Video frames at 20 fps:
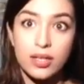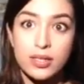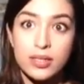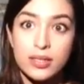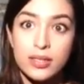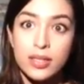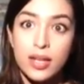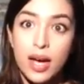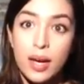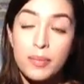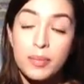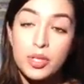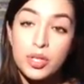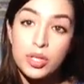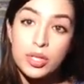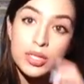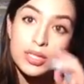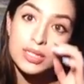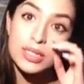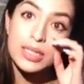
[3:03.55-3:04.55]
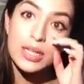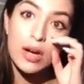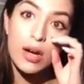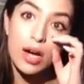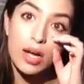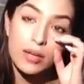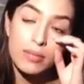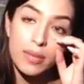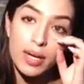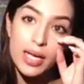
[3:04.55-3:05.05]
And I'm currently
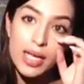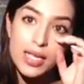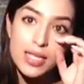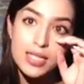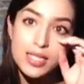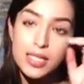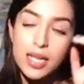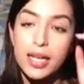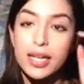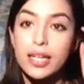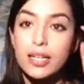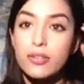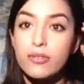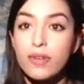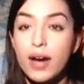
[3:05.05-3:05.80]
on my second